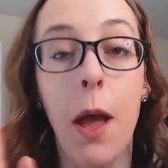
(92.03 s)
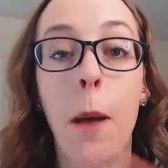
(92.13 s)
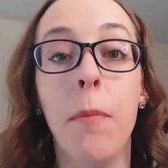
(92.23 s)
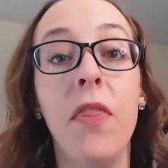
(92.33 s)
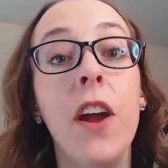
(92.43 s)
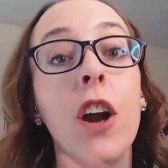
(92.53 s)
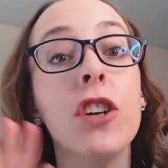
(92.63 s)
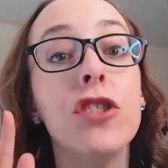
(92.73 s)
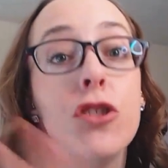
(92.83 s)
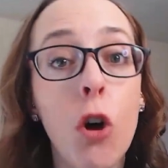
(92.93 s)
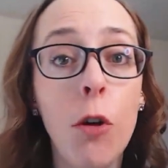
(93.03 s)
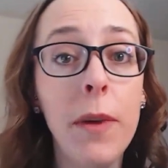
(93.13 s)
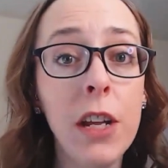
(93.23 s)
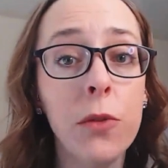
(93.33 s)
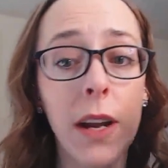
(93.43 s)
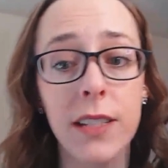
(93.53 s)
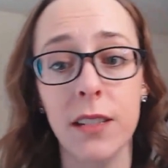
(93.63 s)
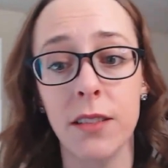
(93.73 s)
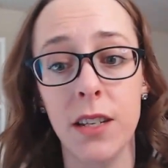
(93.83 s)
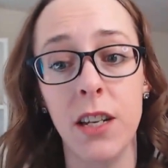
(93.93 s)
but there are so many great
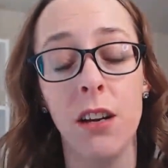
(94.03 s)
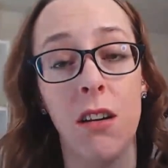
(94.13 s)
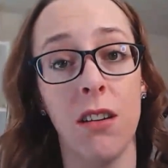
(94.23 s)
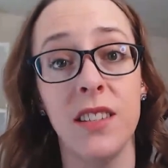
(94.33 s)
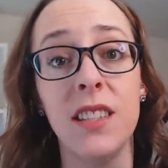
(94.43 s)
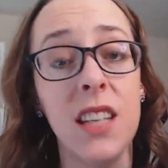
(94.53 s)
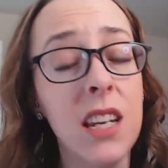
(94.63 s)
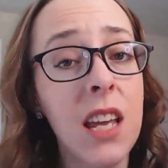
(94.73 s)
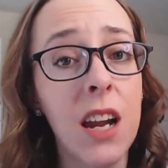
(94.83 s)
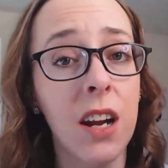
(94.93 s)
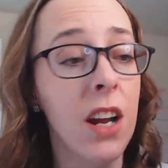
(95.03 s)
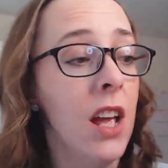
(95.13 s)
deals in here on skincare,